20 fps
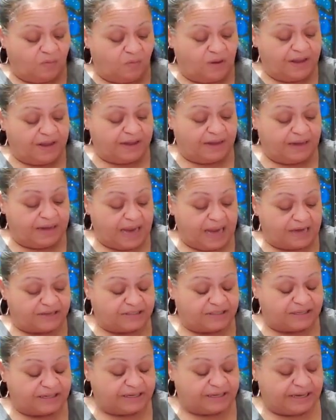we can
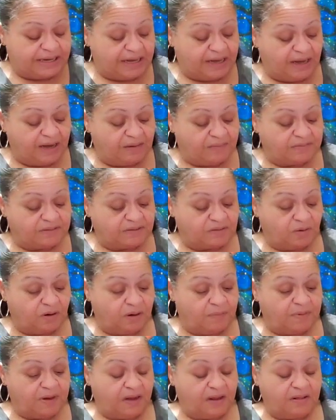actually
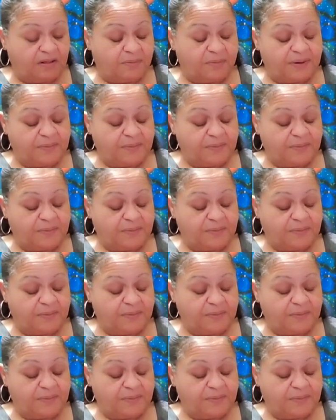absorb other